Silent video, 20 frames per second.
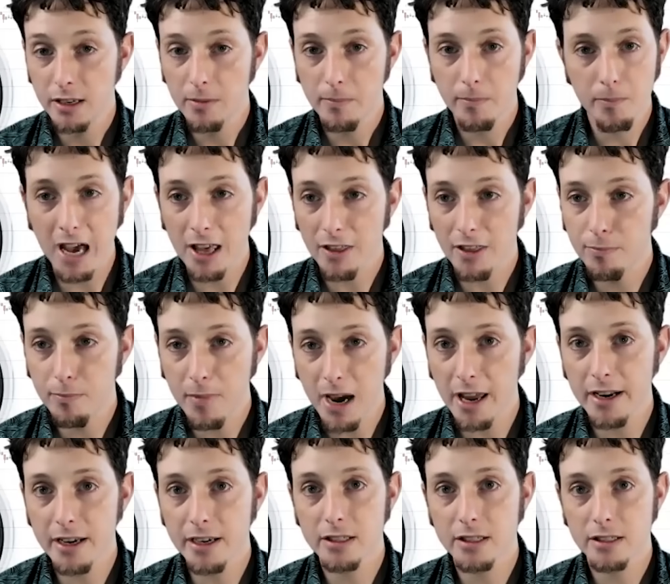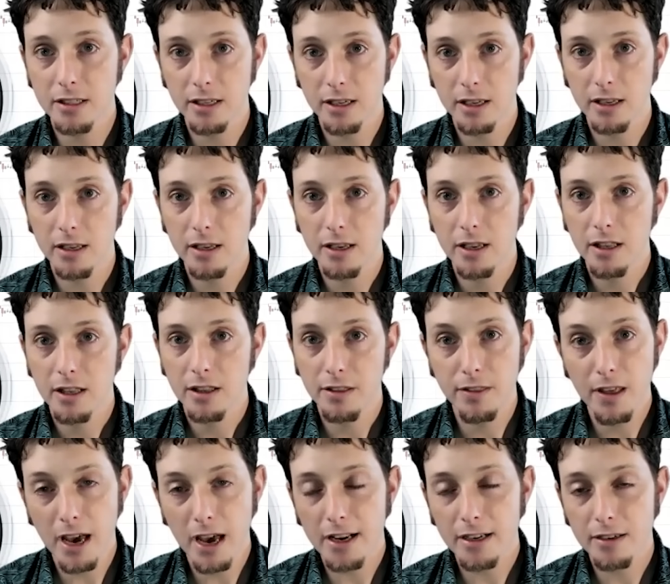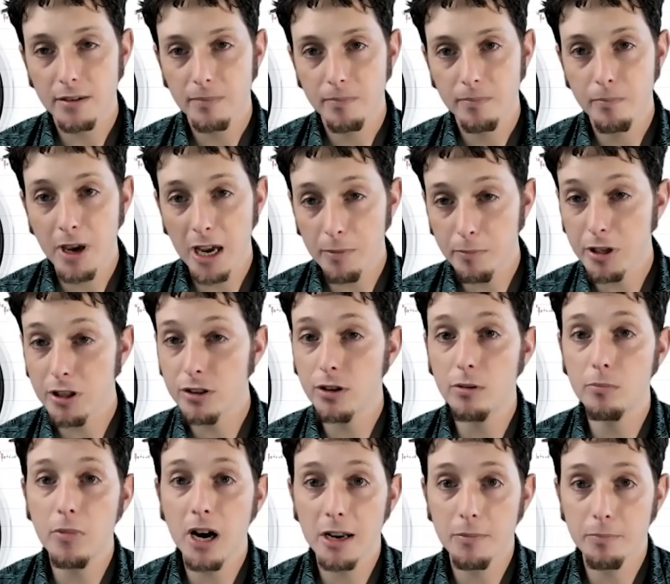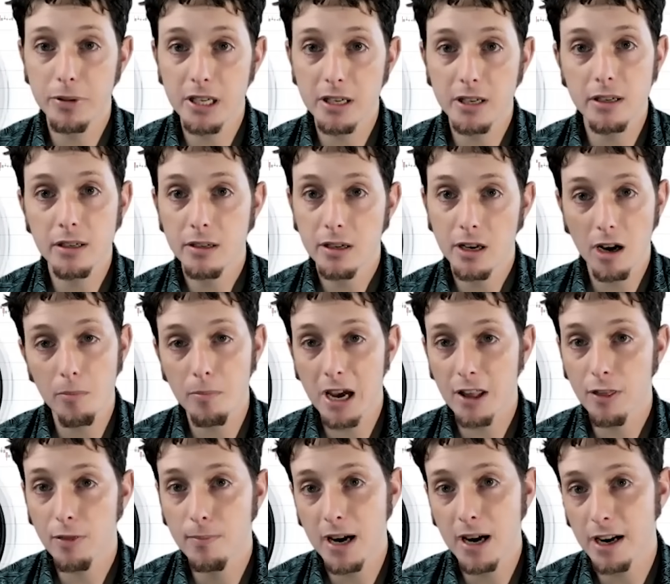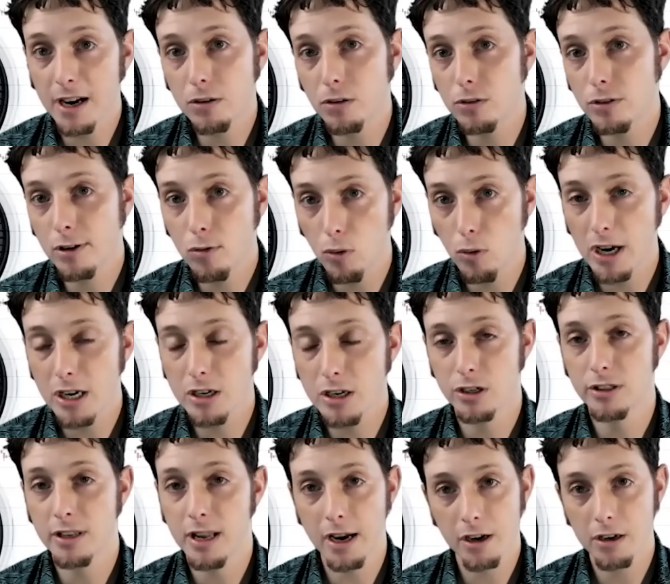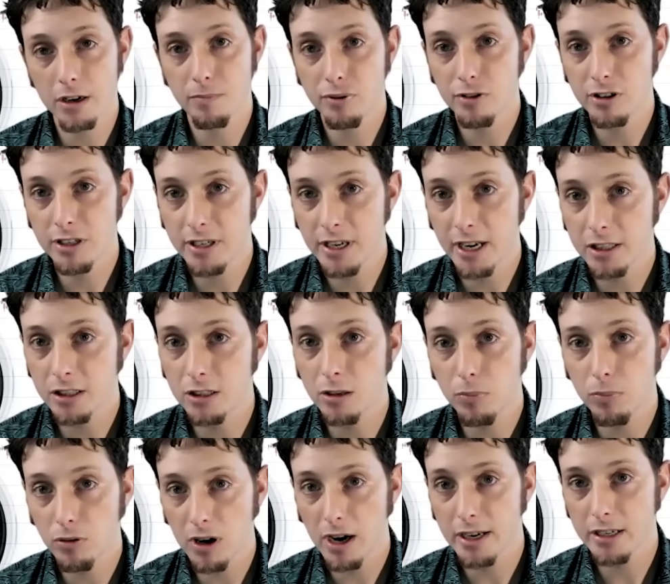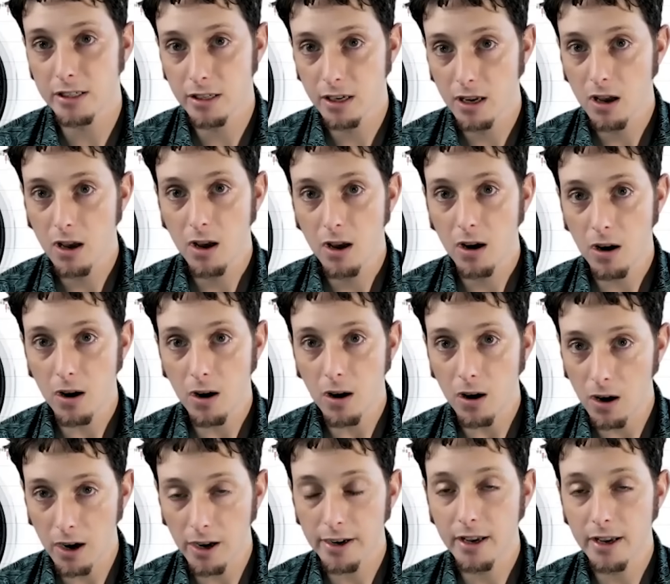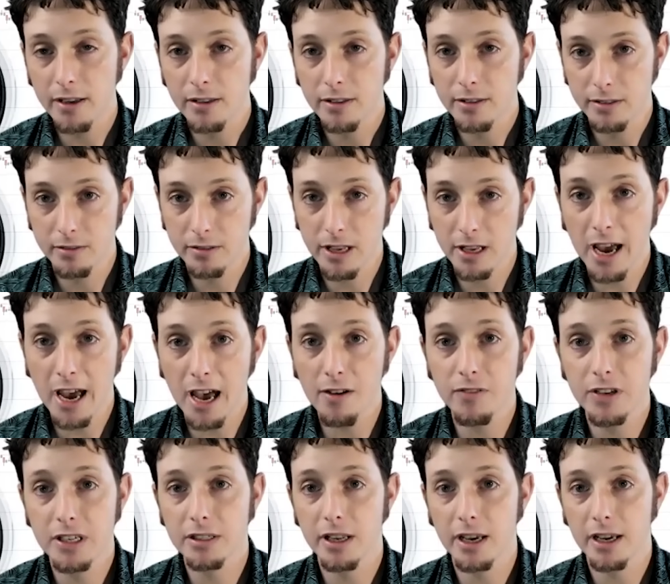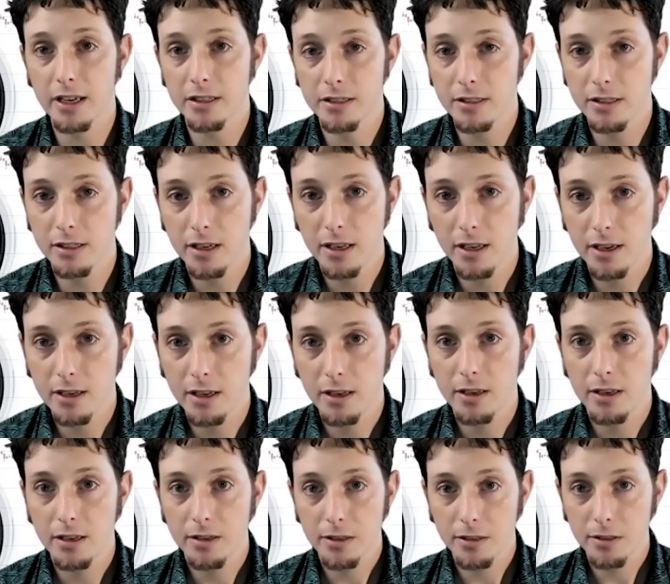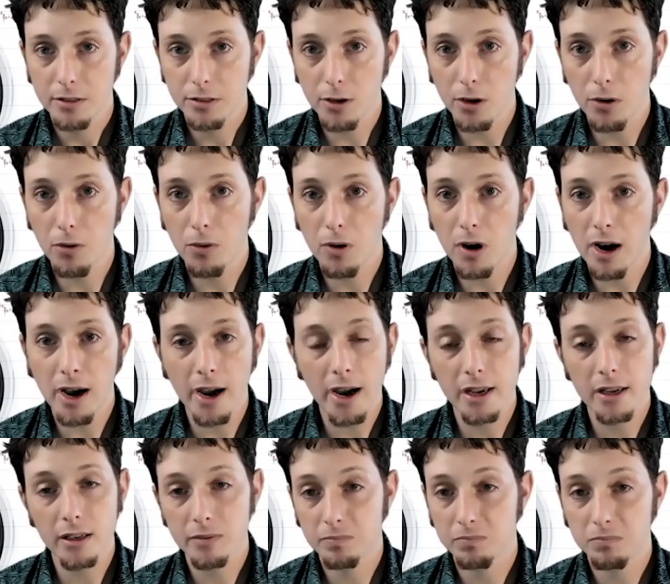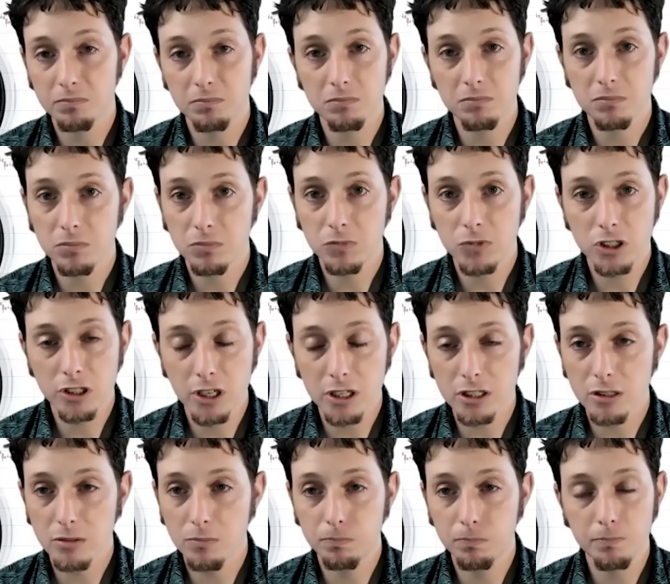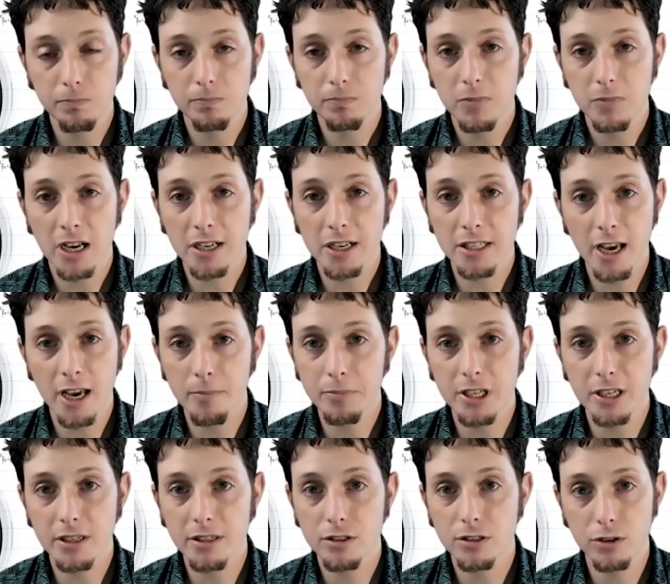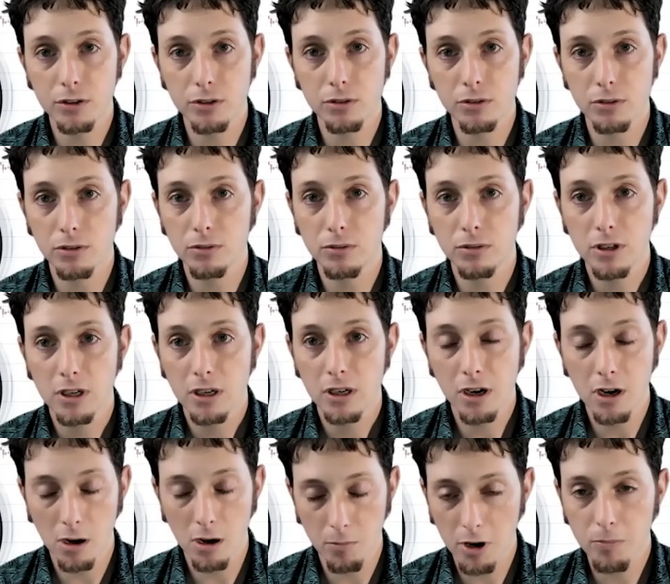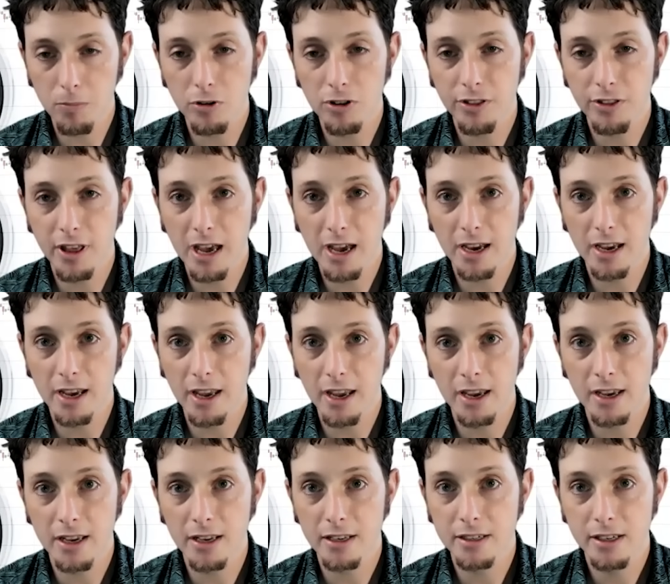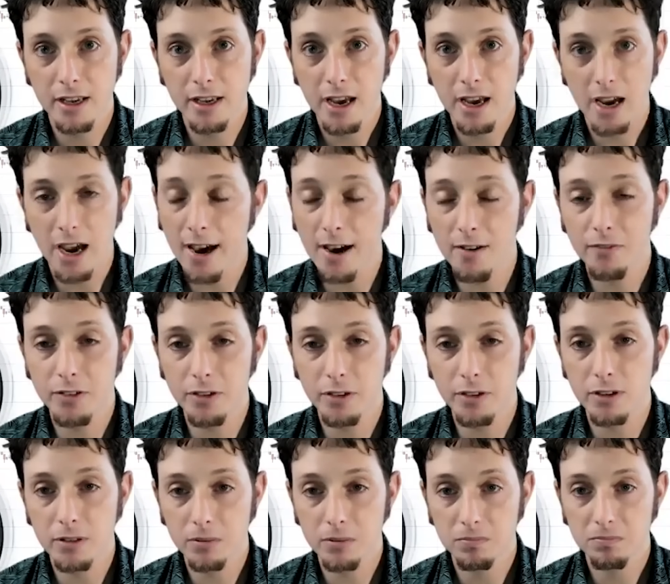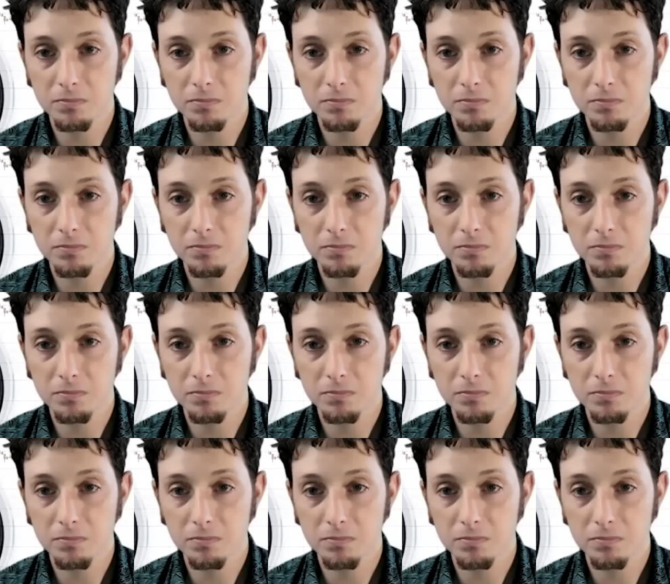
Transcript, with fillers: mathematics, that maybe there might be a mathematical equation that could predict the price on the halving dates. So I just attempted to come up with that, and after